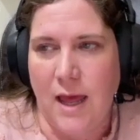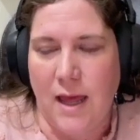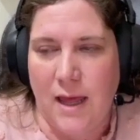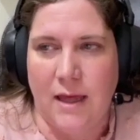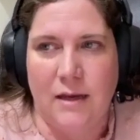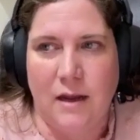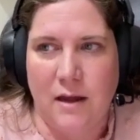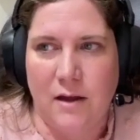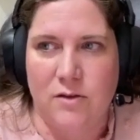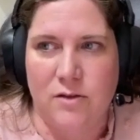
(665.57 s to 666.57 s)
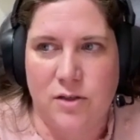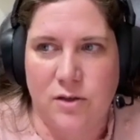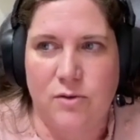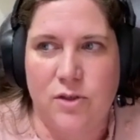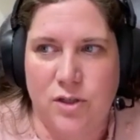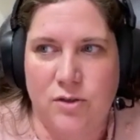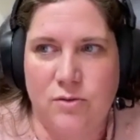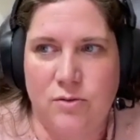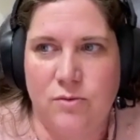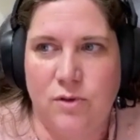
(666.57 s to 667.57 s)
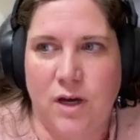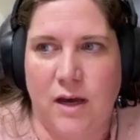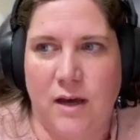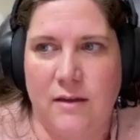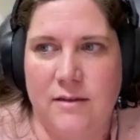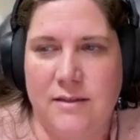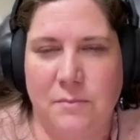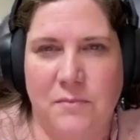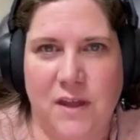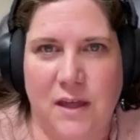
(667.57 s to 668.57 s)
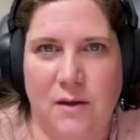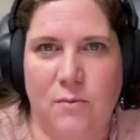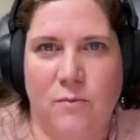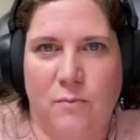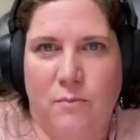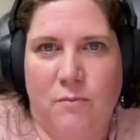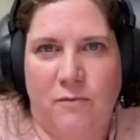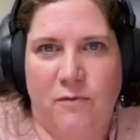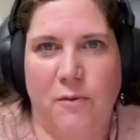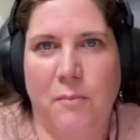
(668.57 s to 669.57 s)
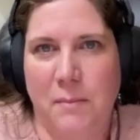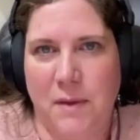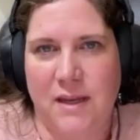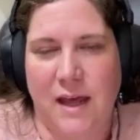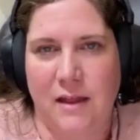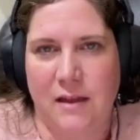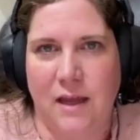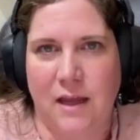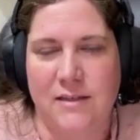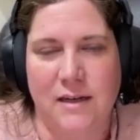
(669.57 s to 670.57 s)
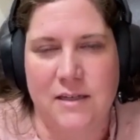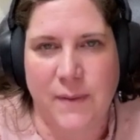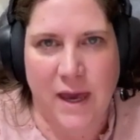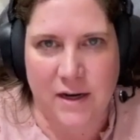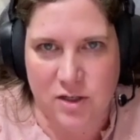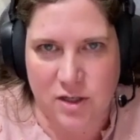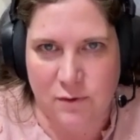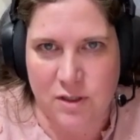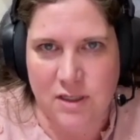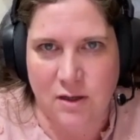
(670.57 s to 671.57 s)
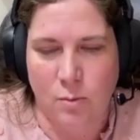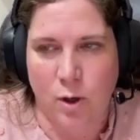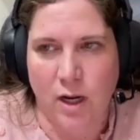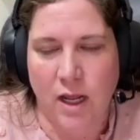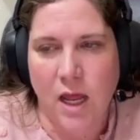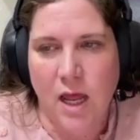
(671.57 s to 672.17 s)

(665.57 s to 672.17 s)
And I also do something for my mentality. I study Spanish every single morning.